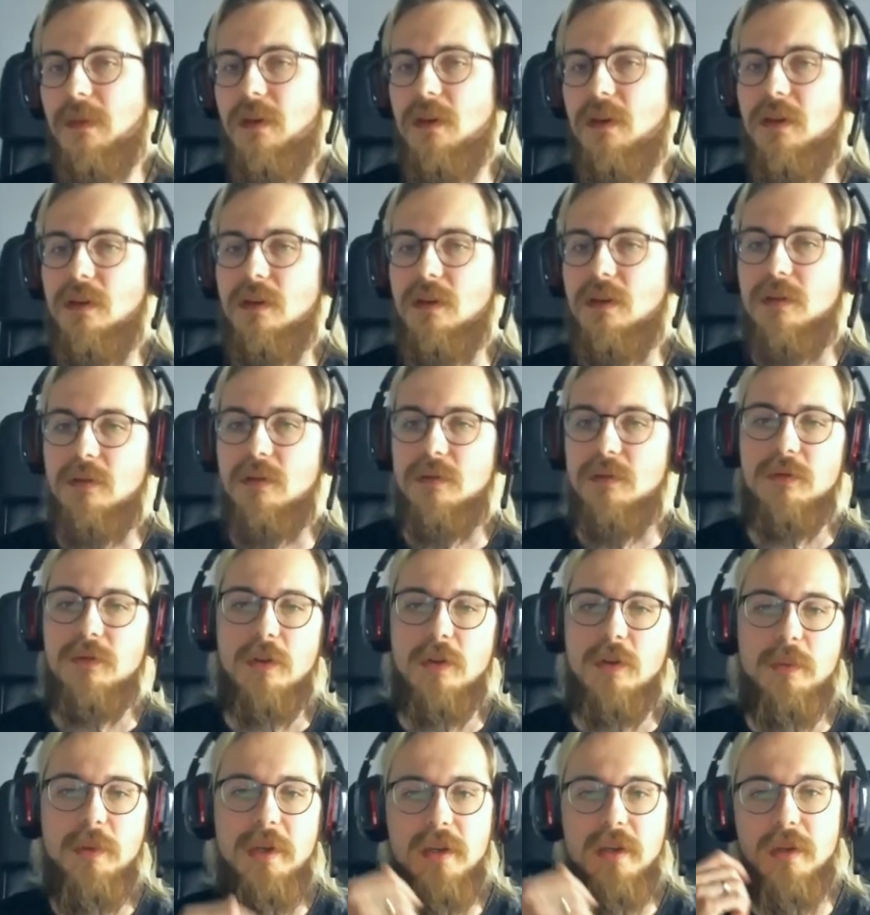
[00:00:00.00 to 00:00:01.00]
Yeah,
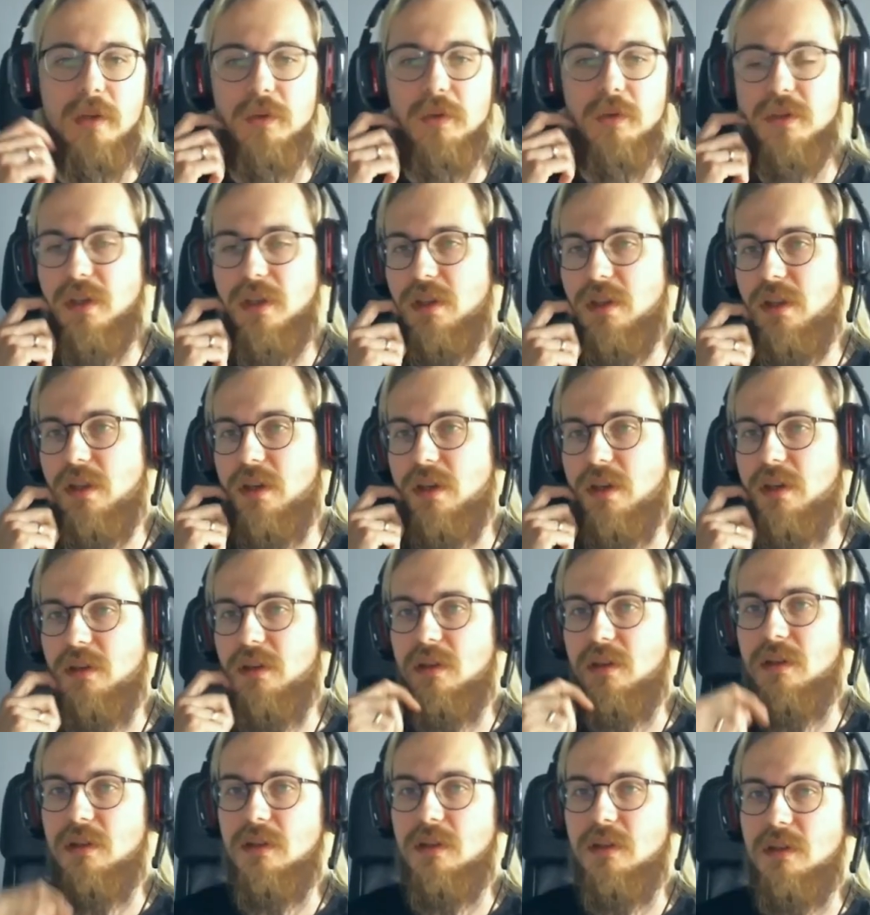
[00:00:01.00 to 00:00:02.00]
for me, I would say
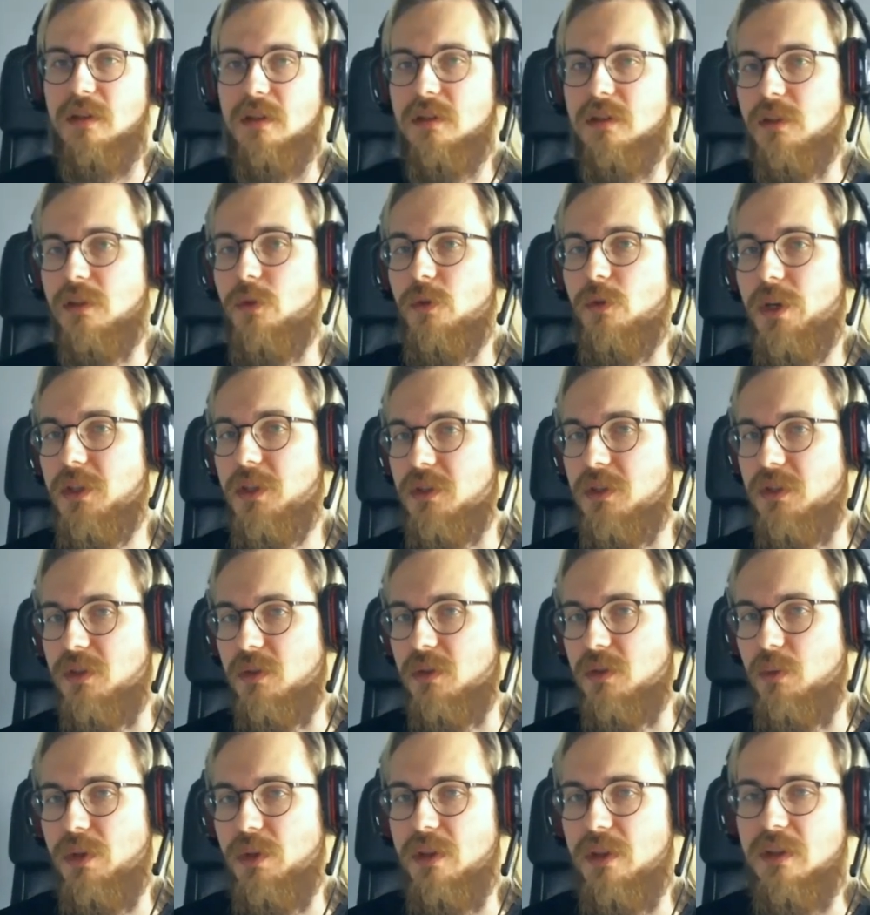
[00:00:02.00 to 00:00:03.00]
that uh,
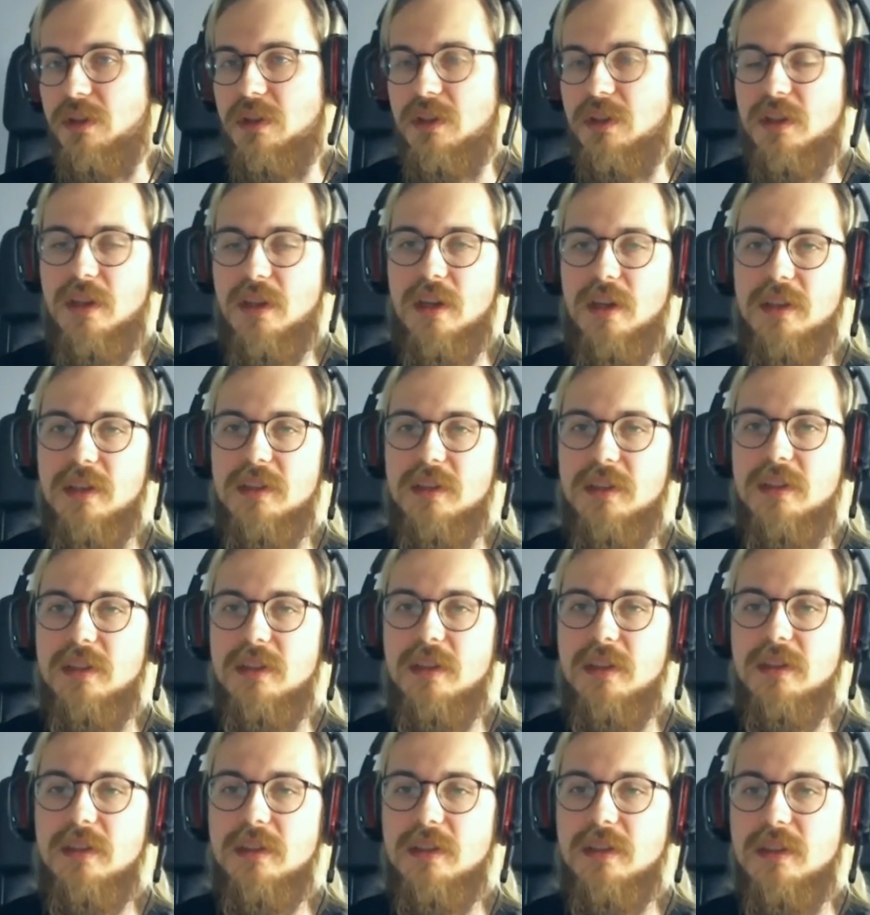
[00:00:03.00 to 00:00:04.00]
integrations with
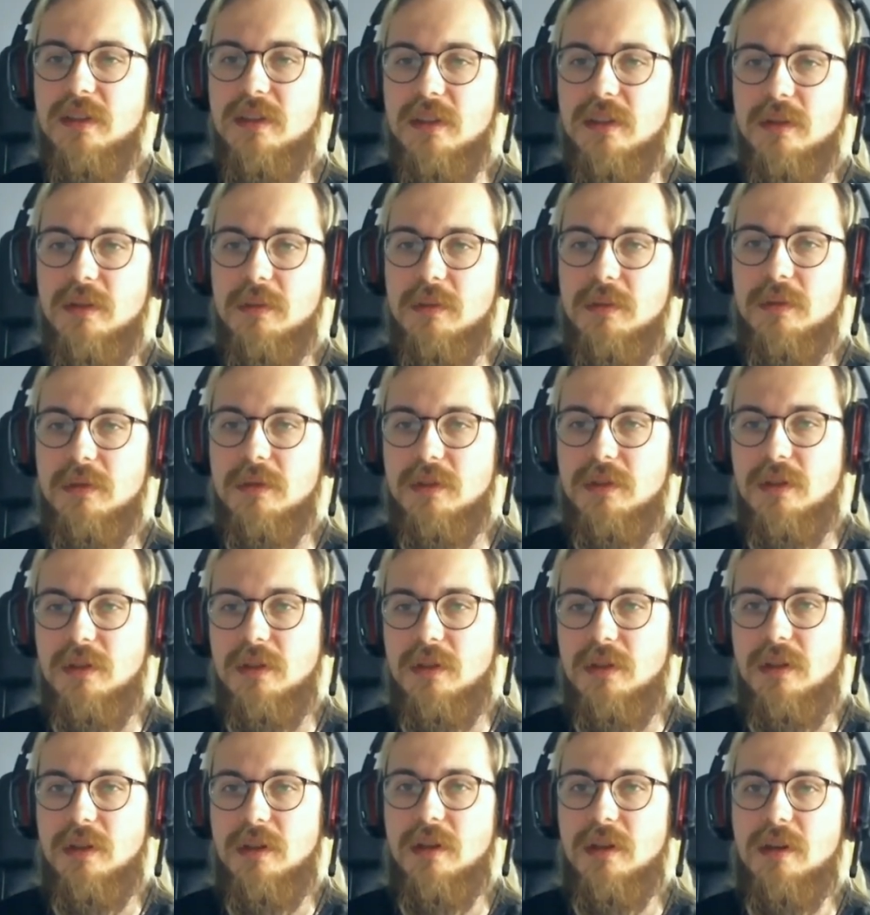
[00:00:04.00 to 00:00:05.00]
CI/CD systems uh,
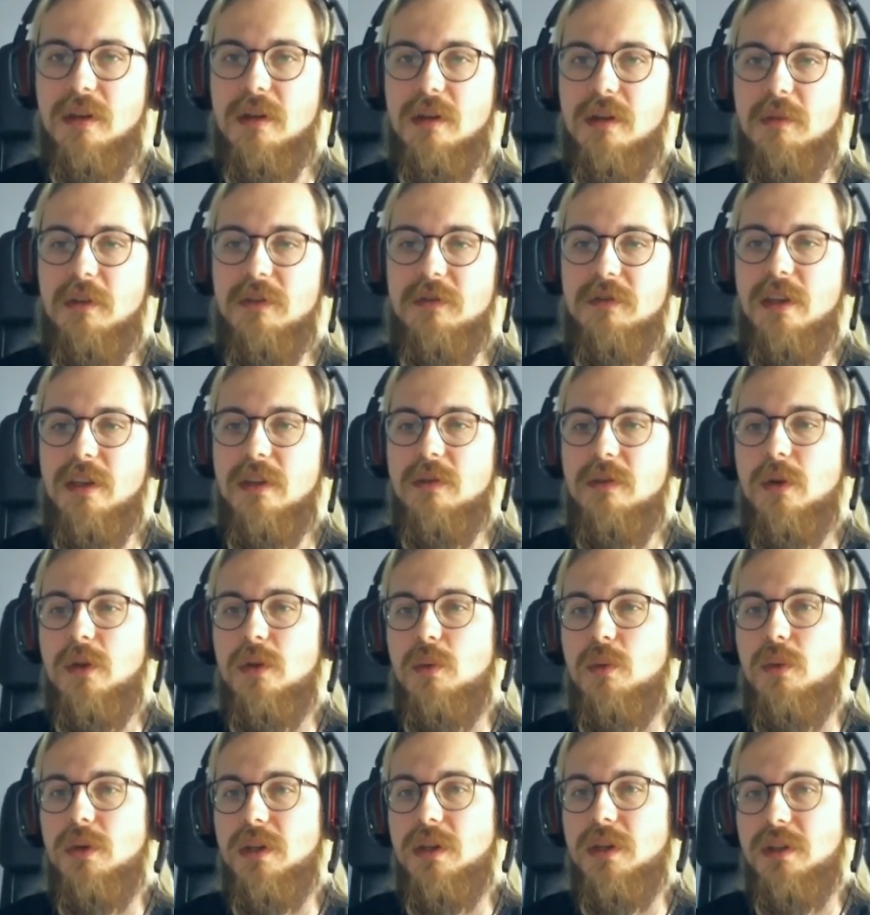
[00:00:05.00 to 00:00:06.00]
are my
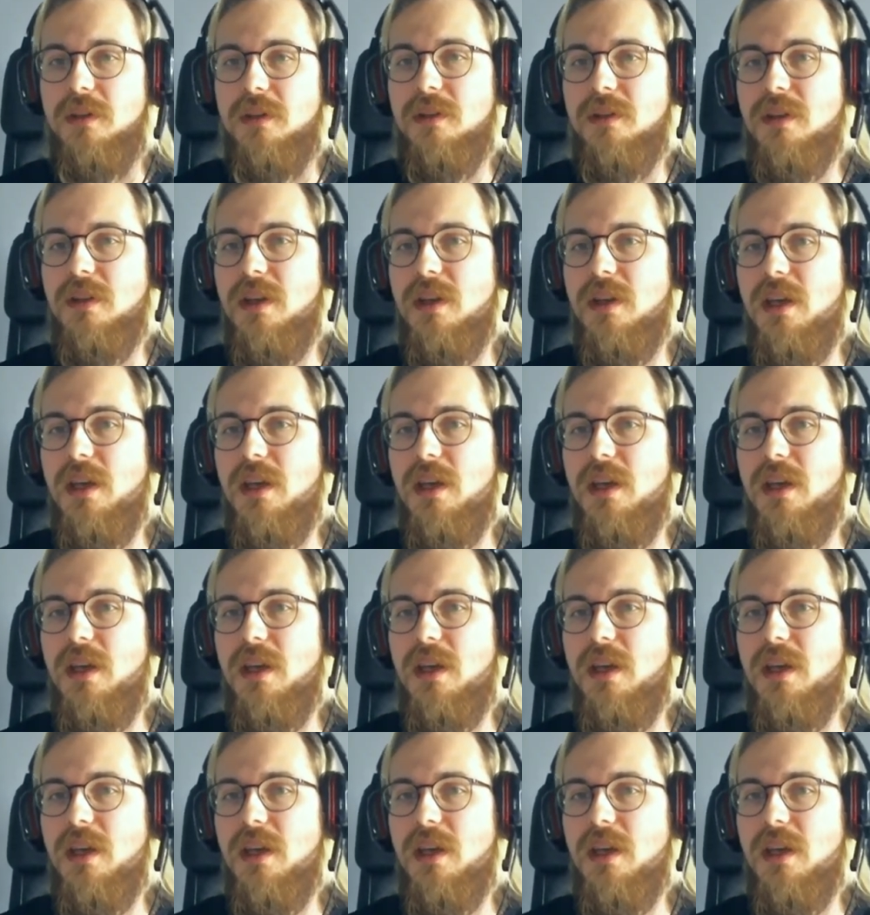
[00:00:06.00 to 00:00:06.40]
favorite one